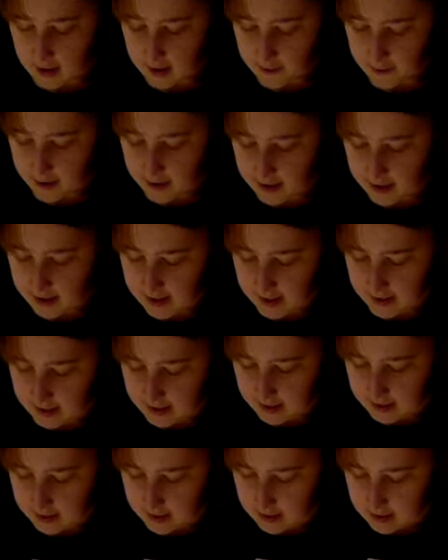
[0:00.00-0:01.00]
cover it
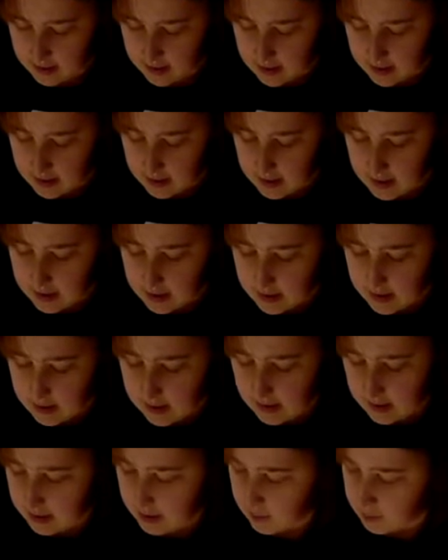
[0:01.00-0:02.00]
again.
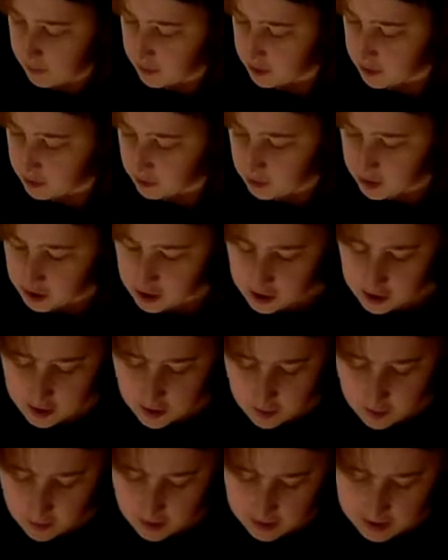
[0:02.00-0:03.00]
You
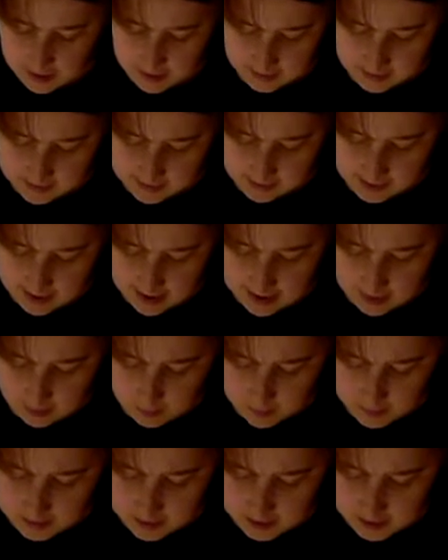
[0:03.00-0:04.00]
don't want to slack
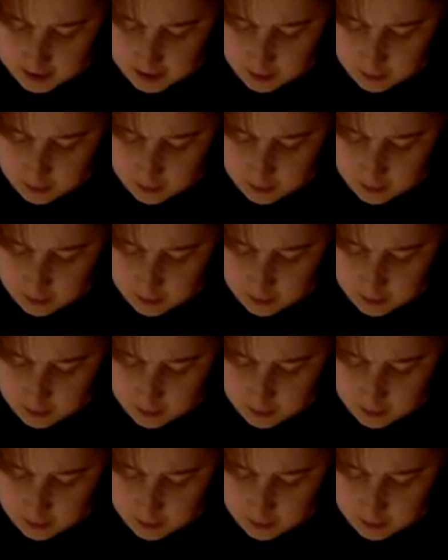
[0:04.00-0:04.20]
with this.